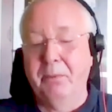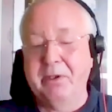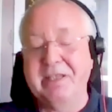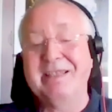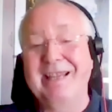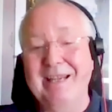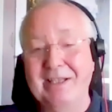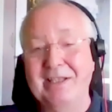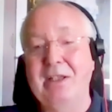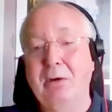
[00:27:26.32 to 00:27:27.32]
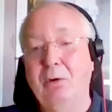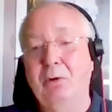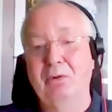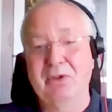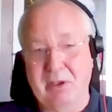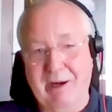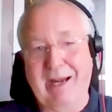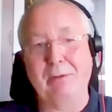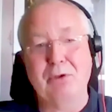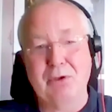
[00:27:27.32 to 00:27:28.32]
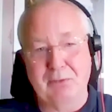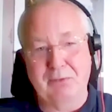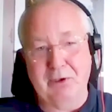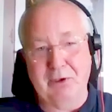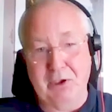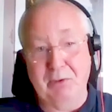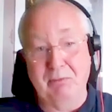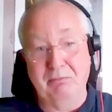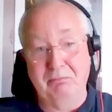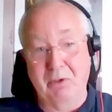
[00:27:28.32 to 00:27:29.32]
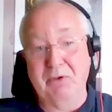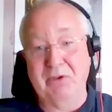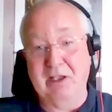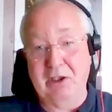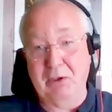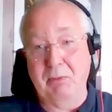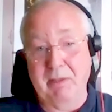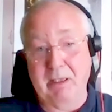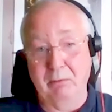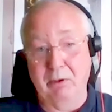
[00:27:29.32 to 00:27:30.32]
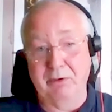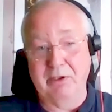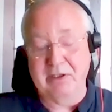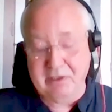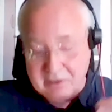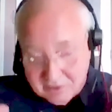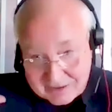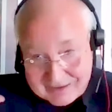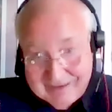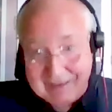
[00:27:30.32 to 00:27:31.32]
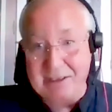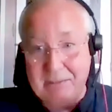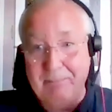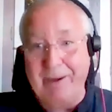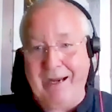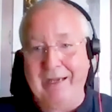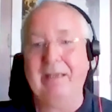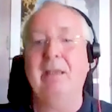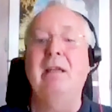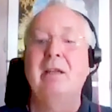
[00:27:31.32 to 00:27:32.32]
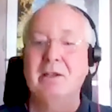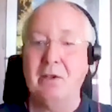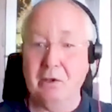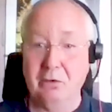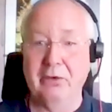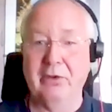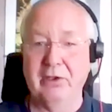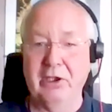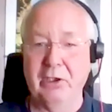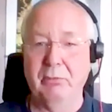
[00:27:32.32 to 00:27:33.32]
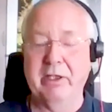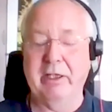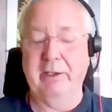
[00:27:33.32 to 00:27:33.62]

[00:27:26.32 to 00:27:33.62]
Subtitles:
but it takes you also out of the modern day human middle world. It starts to connect you back to the other human